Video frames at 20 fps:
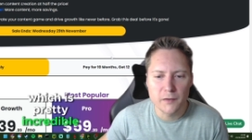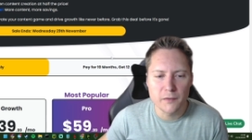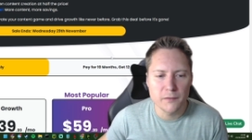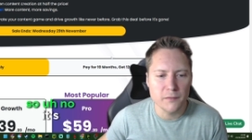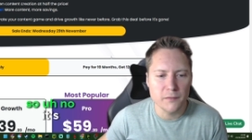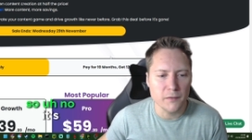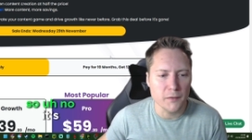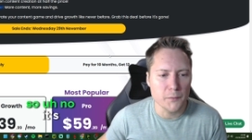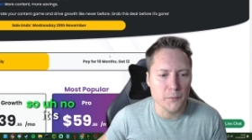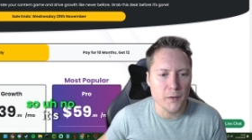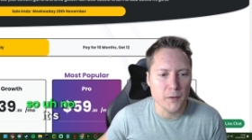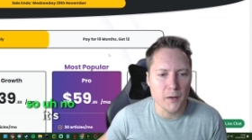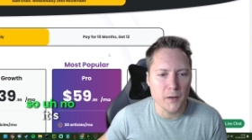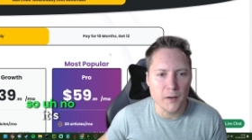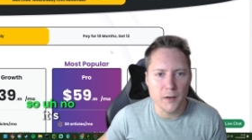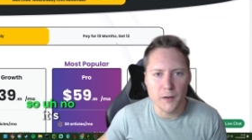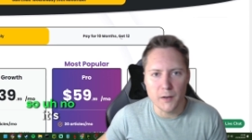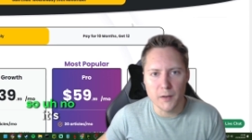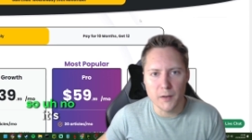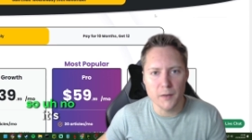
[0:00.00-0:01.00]

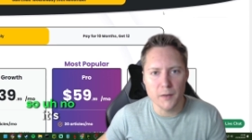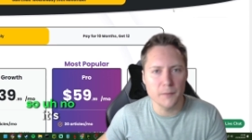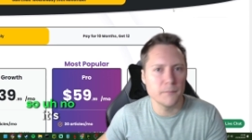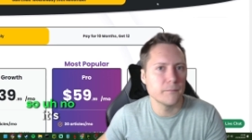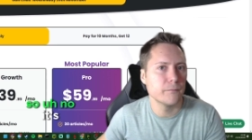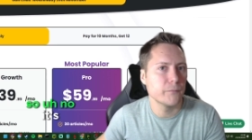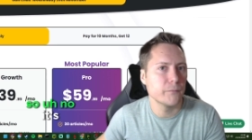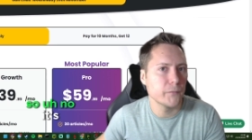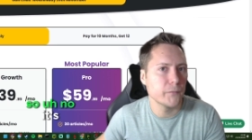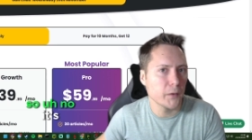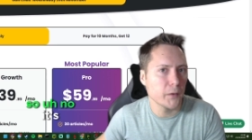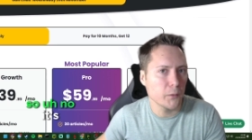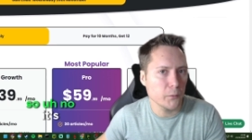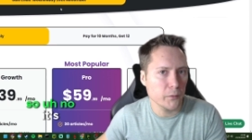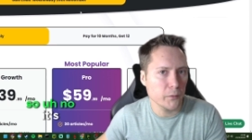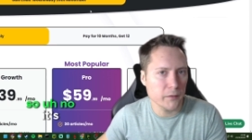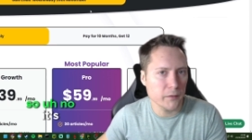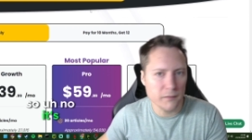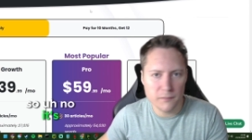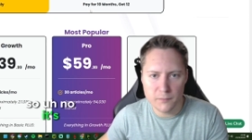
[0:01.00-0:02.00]
So
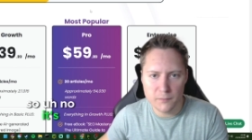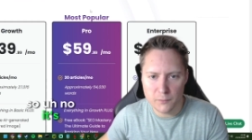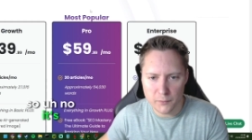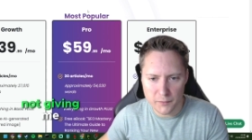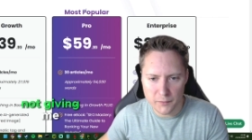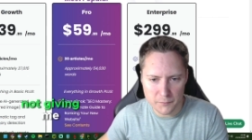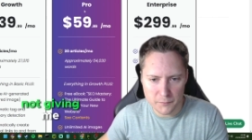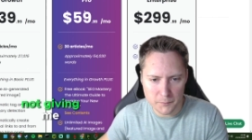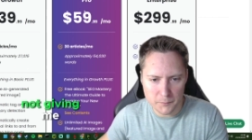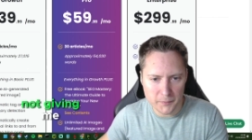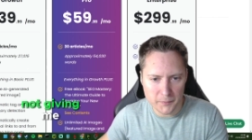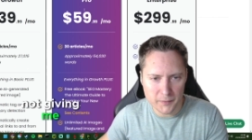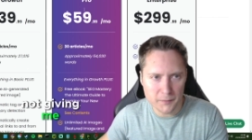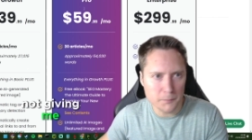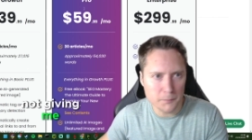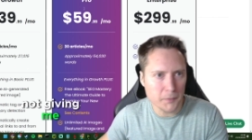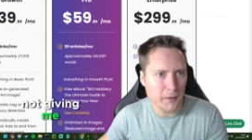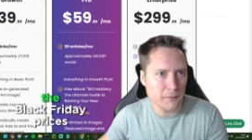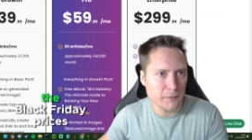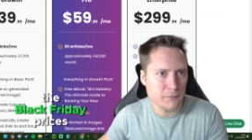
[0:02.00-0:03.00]
Oh, it's not giving me
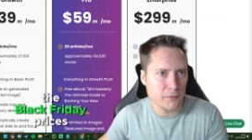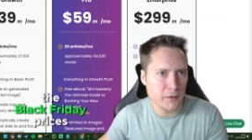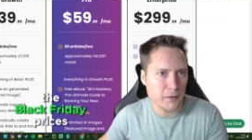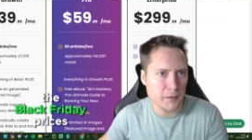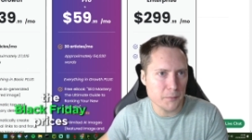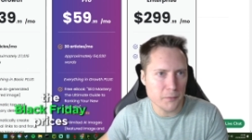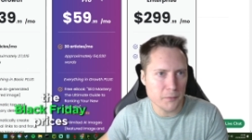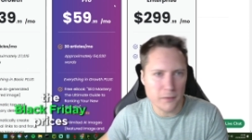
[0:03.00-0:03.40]
the Black Friday